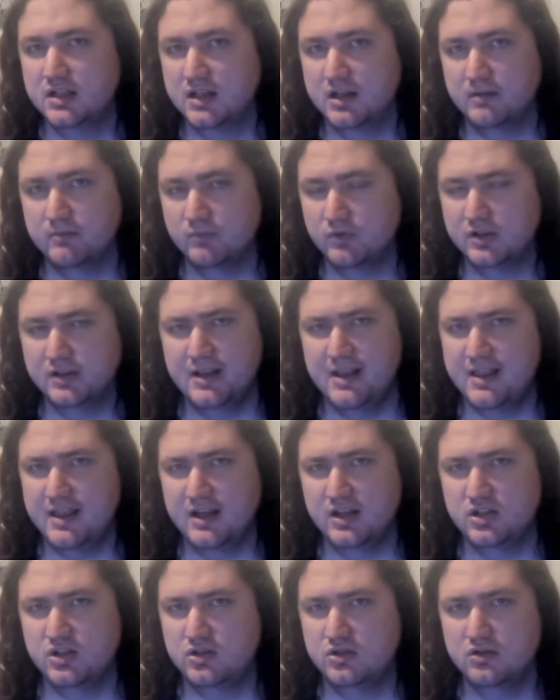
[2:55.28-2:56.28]
And really
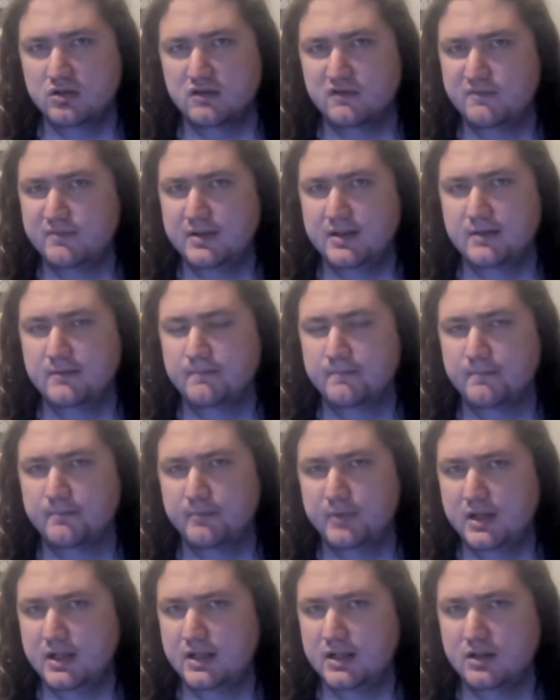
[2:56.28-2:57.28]
they should have been
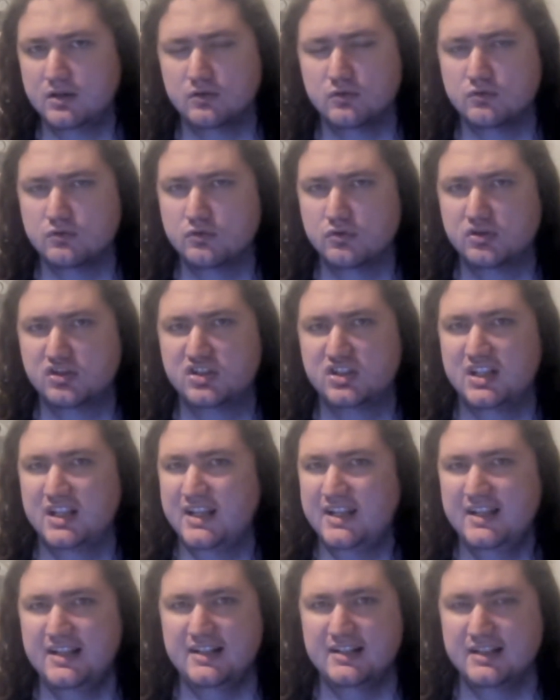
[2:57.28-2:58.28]
beating the Hawks
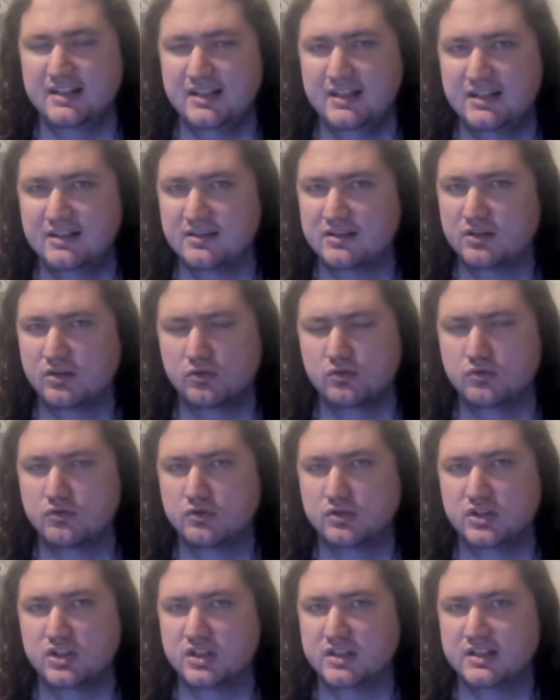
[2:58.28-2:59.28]
easily because the
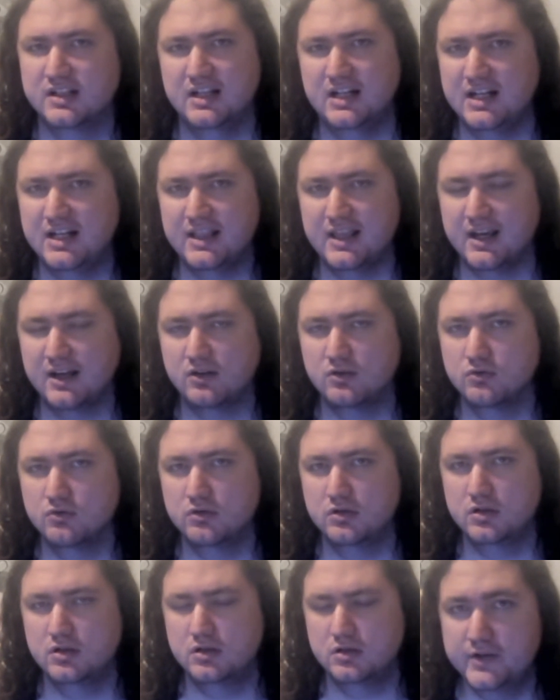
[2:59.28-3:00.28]
Hawks just aren't that
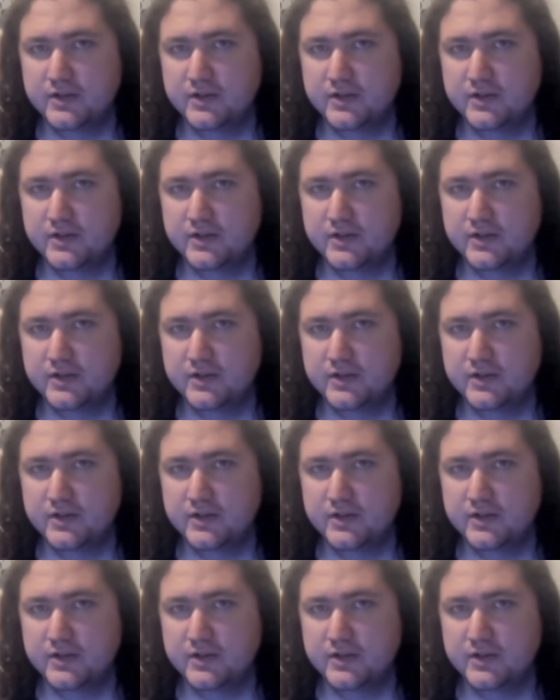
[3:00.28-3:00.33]
good.